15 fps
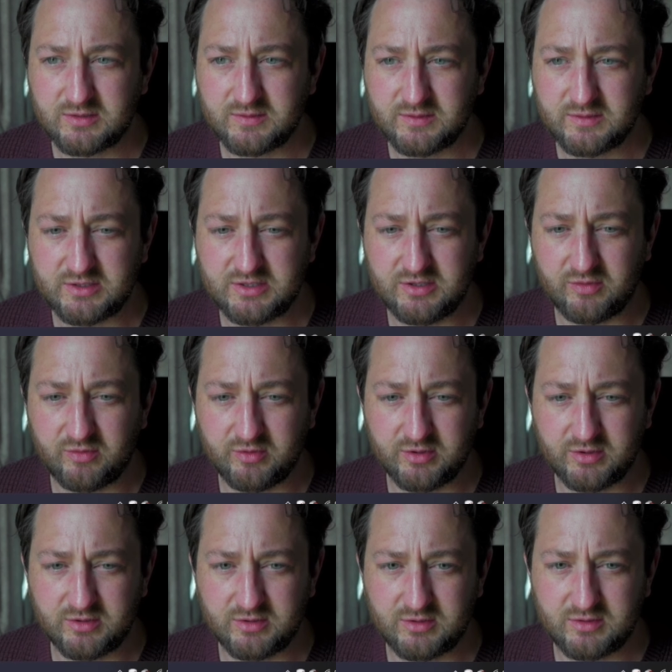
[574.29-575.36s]
different,
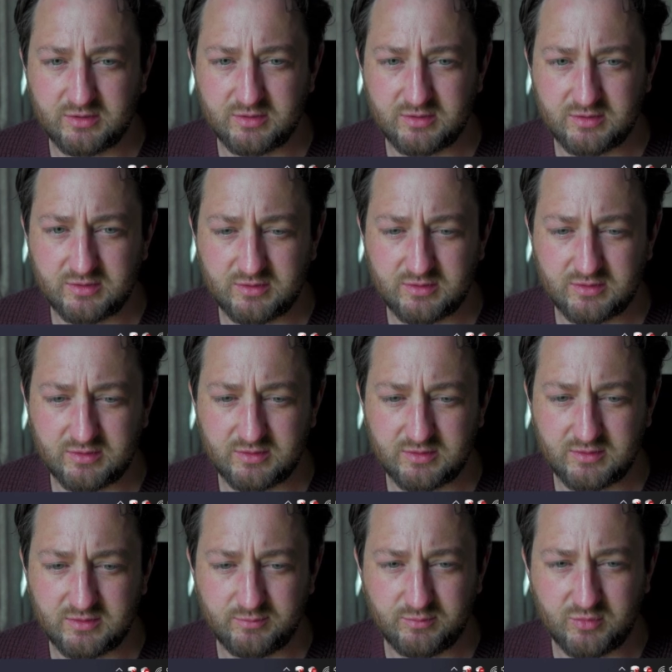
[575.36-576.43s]

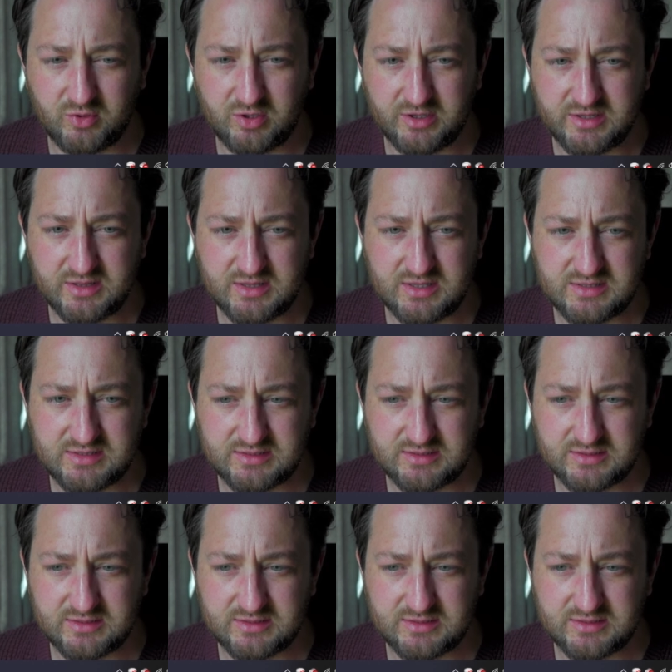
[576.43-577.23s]
more like this.